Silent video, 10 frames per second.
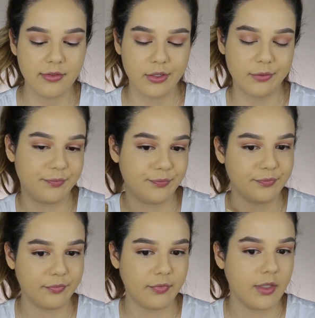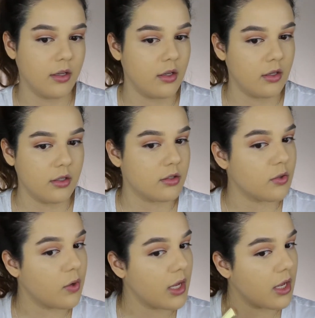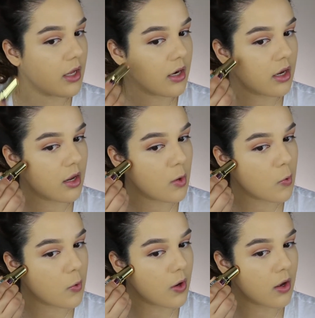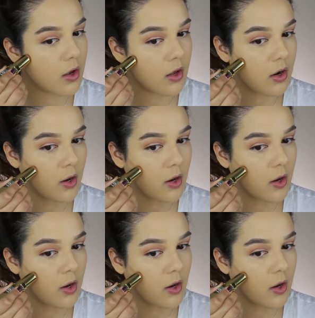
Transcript: so let's go ahead and I